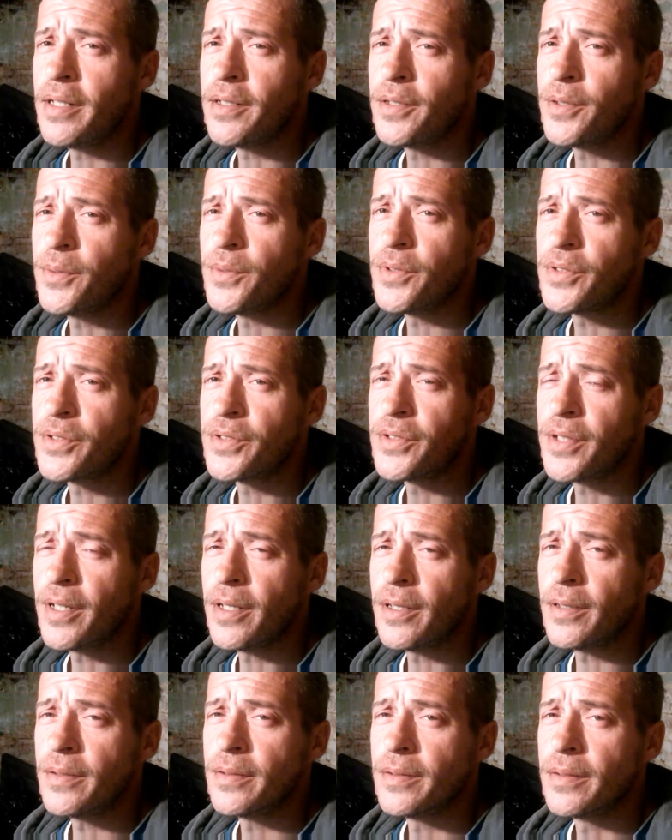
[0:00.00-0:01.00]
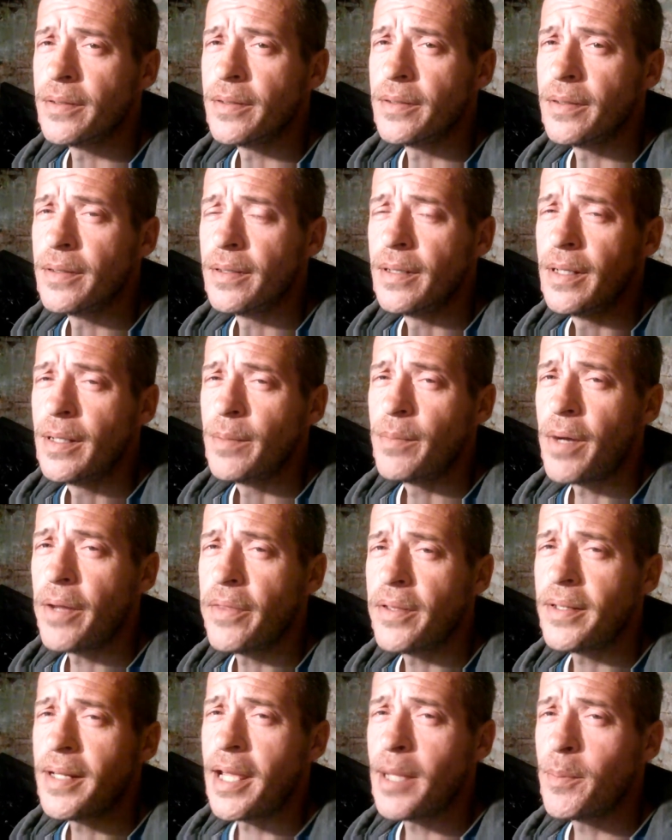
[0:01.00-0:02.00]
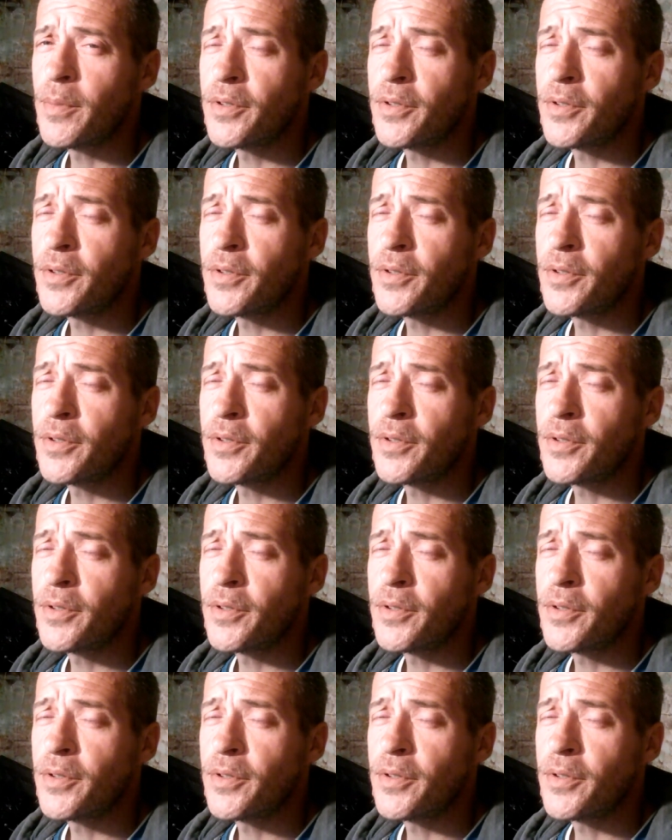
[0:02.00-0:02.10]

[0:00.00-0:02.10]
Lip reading: to his cell by the name of